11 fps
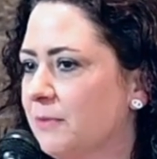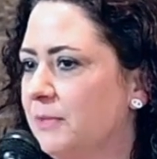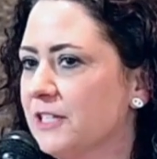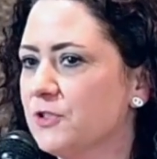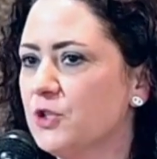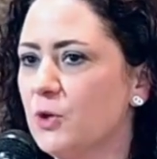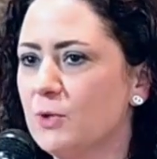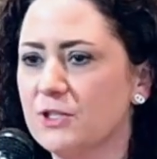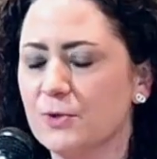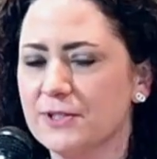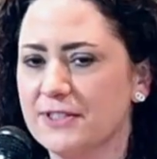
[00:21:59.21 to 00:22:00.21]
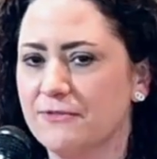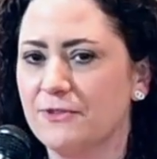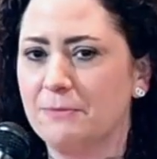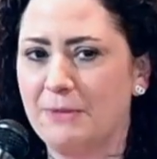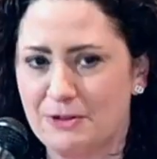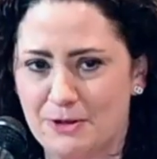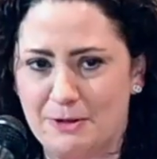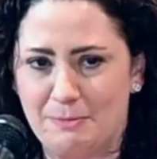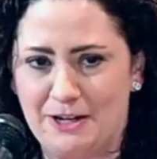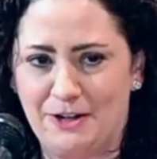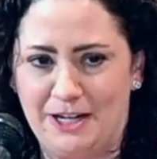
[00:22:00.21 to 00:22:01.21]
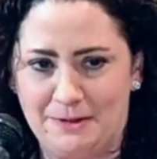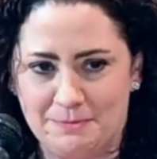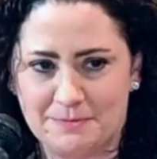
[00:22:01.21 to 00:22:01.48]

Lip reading: because no one knows suffering better than Mary.